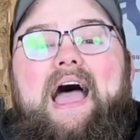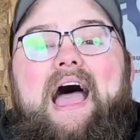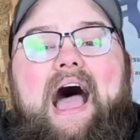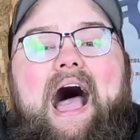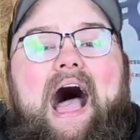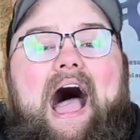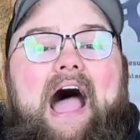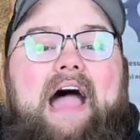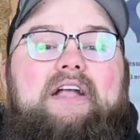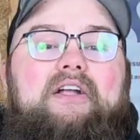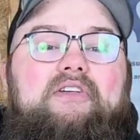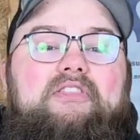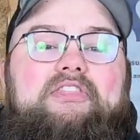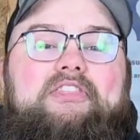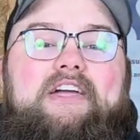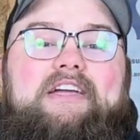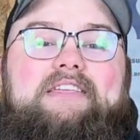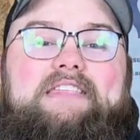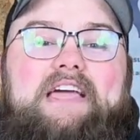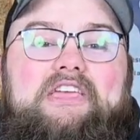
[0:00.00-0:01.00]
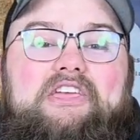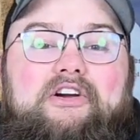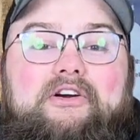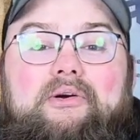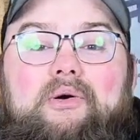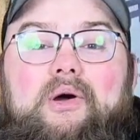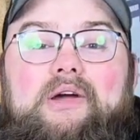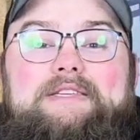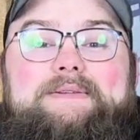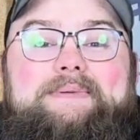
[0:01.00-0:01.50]
I don't think that you're
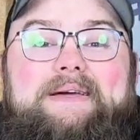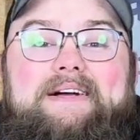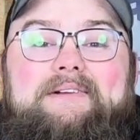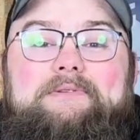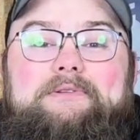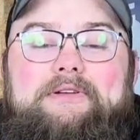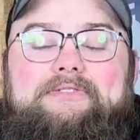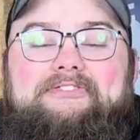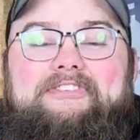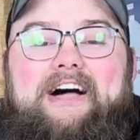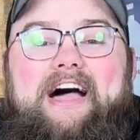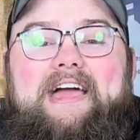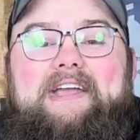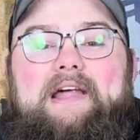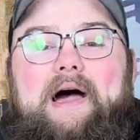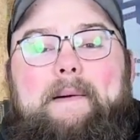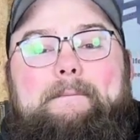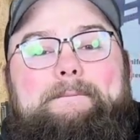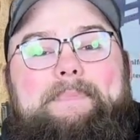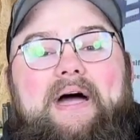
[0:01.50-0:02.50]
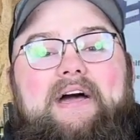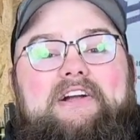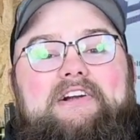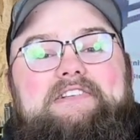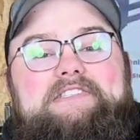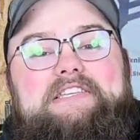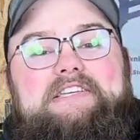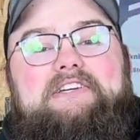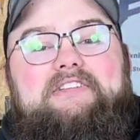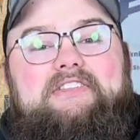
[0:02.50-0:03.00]
going to be able to find a better
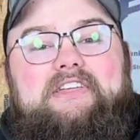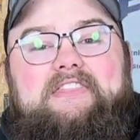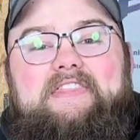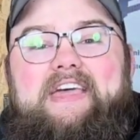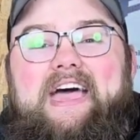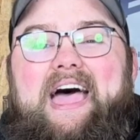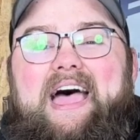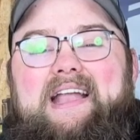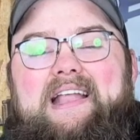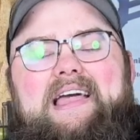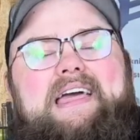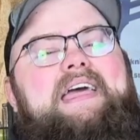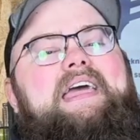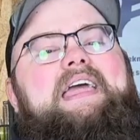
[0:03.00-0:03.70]
deal than that,